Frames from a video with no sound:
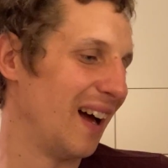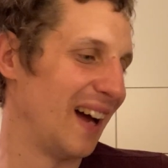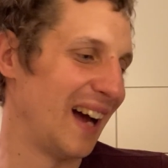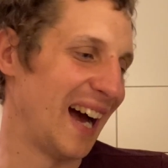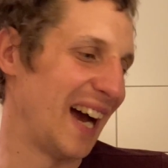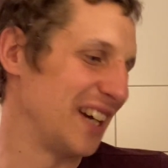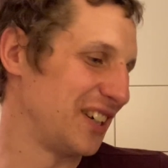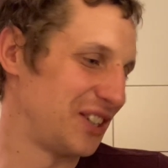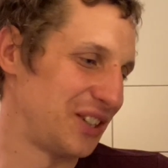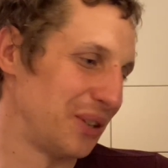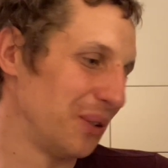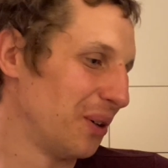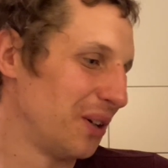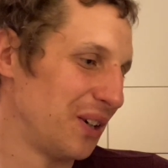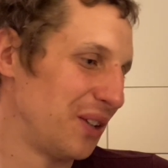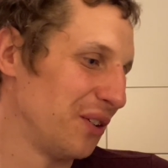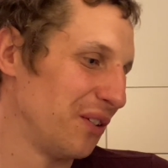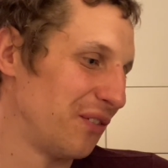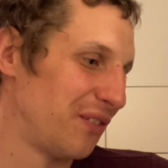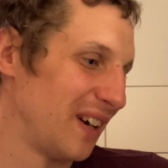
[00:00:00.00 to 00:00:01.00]
I sure
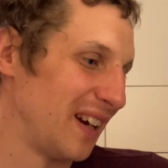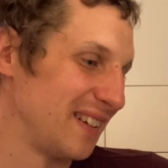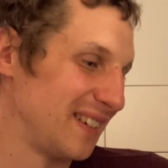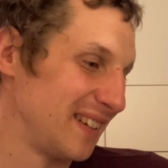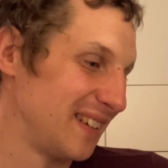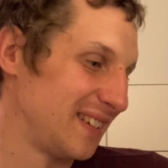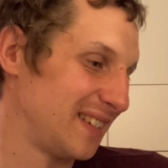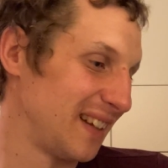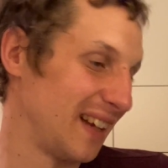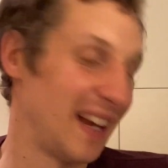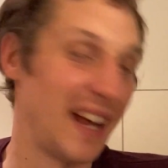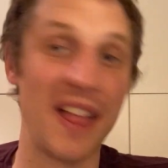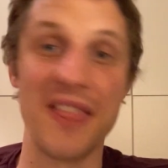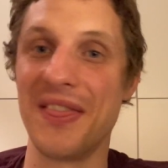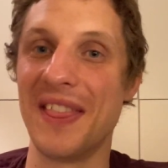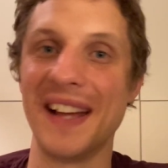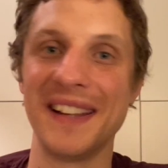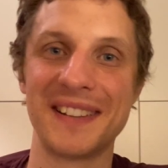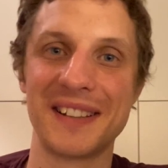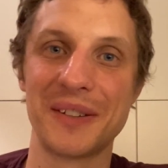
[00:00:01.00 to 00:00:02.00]
do, Francis, and
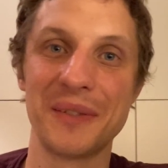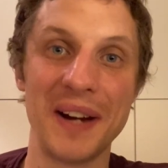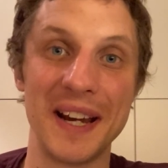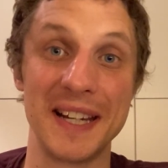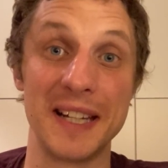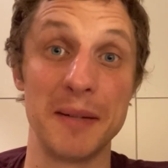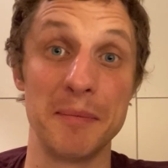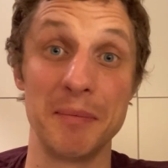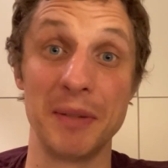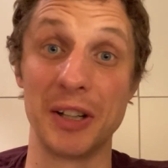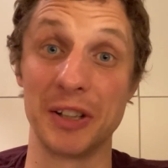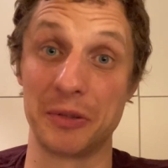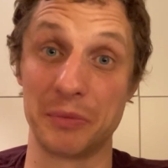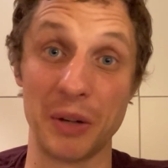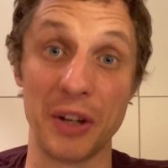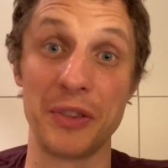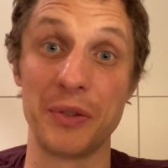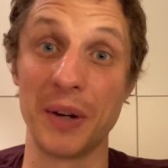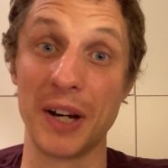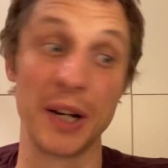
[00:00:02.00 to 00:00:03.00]
that's great, because
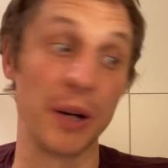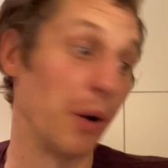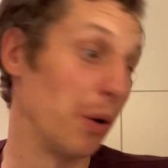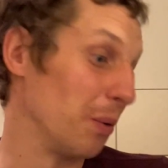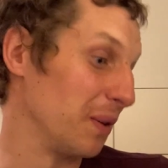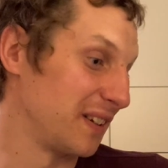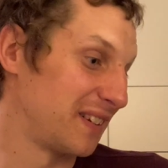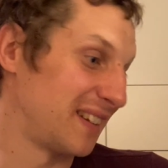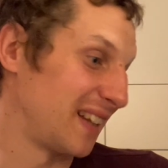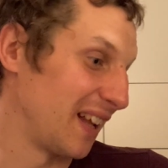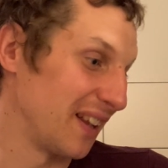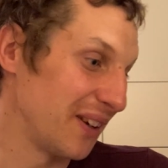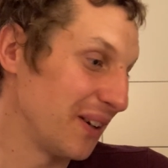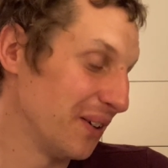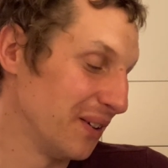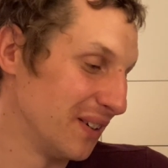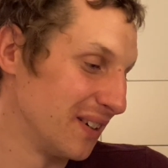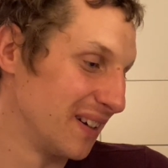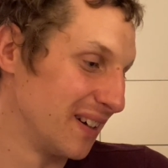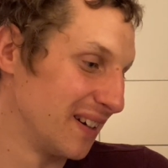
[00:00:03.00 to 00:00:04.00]
what do I always tell
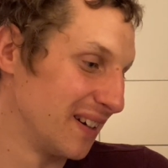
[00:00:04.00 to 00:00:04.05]
you?